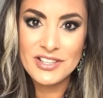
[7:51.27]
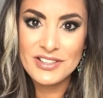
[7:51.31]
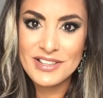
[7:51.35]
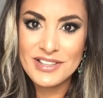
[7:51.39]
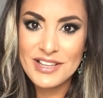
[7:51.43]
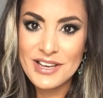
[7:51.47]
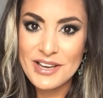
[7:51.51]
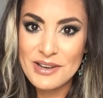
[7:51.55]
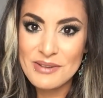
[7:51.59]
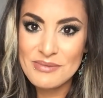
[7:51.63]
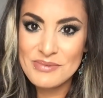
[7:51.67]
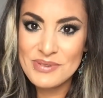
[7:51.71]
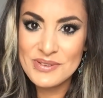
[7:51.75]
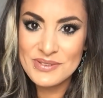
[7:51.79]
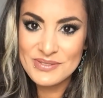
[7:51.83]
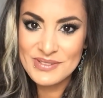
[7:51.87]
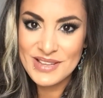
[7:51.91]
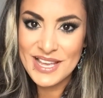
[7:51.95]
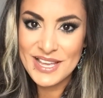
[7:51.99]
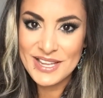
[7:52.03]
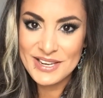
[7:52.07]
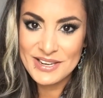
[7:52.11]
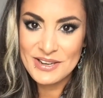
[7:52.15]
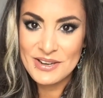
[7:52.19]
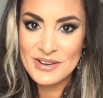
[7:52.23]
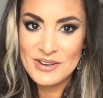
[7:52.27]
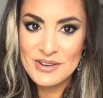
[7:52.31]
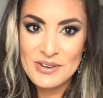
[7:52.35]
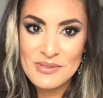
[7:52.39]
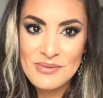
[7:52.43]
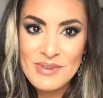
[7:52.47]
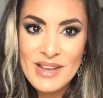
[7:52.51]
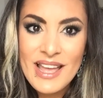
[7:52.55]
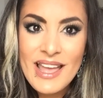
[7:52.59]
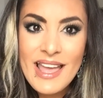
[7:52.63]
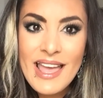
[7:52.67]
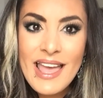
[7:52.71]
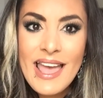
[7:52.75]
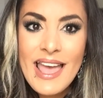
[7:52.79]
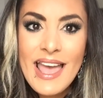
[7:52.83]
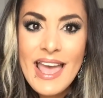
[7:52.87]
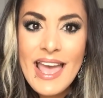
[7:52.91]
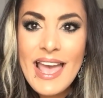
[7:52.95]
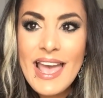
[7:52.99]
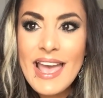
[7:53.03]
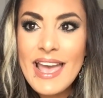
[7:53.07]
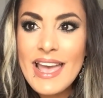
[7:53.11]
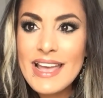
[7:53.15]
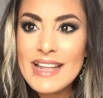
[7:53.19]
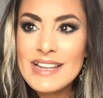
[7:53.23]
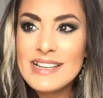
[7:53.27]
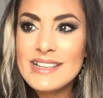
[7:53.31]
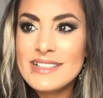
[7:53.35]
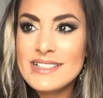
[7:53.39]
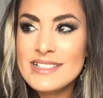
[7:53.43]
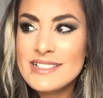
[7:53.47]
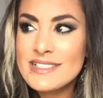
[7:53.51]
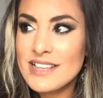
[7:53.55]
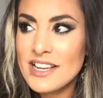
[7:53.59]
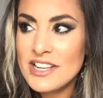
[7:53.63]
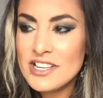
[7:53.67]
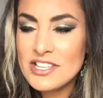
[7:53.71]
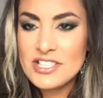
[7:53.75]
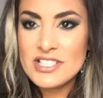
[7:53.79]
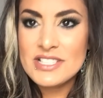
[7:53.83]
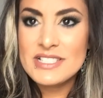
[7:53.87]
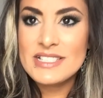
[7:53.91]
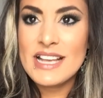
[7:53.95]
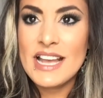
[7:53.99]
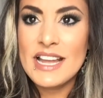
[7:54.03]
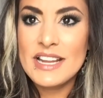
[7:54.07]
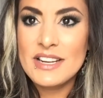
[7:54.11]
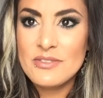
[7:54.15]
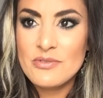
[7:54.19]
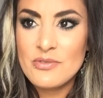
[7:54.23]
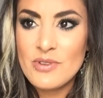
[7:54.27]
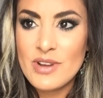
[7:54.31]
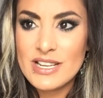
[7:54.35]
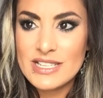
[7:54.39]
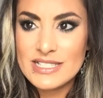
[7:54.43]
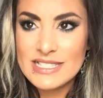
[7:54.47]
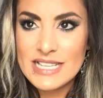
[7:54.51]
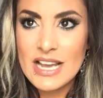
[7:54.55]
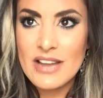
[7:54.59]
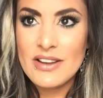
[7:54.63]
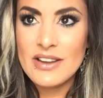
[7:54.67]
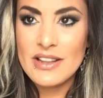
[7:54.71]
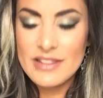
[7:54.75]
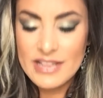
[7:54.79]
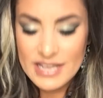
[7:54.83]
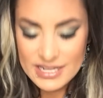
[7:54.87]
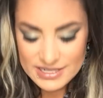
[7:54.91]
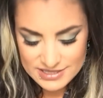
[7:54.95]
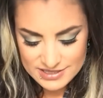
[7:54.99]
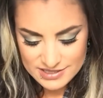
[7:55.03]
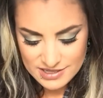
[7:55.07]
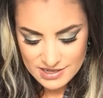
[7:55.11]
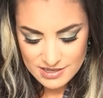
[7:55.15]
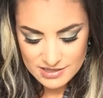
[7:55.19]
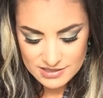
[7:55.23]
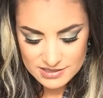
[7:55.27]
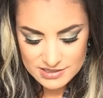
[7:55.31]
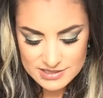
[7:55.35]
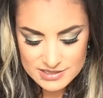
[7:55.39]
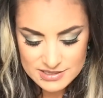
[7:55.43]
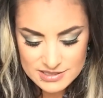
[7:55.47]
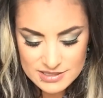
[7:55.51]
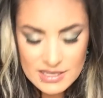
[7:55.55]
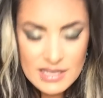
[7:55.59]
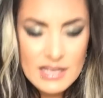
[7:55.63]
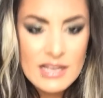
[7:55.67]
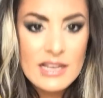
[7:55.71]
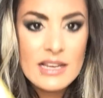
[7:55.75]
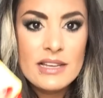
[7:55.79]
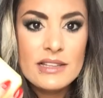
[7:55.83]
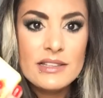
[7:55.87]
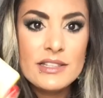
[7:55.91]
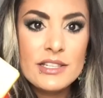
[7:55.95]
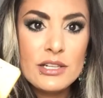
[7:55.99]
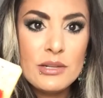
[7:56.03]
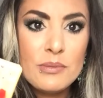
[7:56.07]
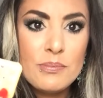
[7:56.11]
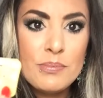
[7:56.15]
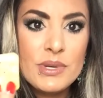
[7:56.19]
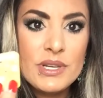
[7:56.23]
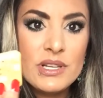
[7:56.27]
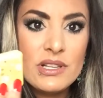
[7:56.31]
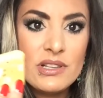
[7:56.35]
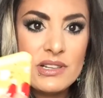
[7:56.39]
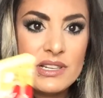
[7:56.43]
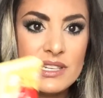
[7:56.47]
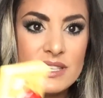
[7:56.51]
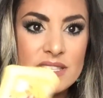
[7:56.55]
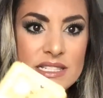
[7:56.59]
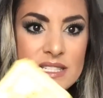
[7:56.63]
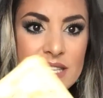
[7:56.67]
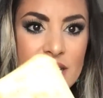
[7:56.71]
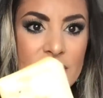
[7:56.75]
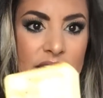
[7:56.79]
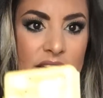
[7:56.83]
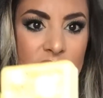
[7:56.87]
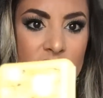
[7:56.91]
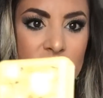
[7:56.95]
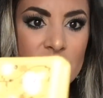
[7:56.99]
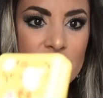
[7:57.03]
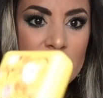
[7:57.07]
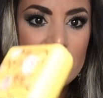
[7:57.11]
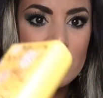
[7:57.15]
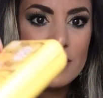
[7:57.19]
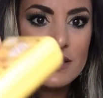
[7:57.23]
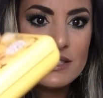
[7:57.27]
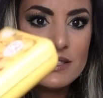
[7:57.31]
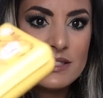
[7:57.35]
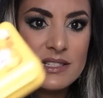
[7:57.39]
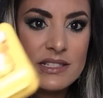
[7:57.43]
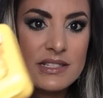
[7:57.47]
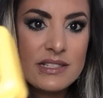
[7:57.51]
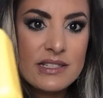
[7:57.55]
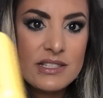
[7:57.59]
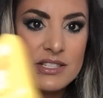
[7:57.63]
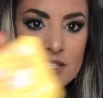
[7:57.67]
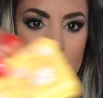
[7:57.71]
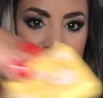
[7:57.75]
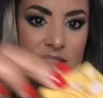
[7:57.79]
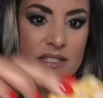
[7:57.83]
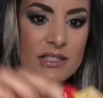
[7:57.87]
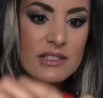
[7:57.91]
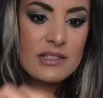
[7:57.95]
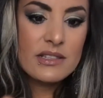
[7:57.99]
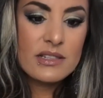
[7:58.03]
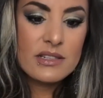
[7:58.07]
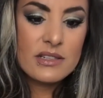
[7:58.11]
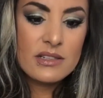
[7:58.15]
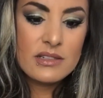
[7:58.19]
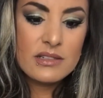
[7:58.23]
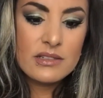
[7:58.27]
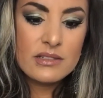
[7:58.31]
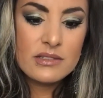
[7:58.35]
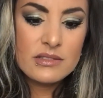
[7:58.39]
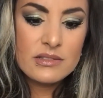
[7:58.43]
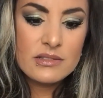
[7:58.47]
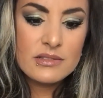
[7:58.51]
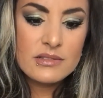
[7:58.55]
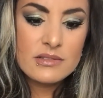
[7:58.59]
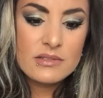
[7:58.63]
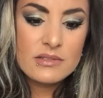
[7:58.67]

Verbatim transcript: up at home. And the sun just kind of went down and that sucks. Little pill container. It's just a little,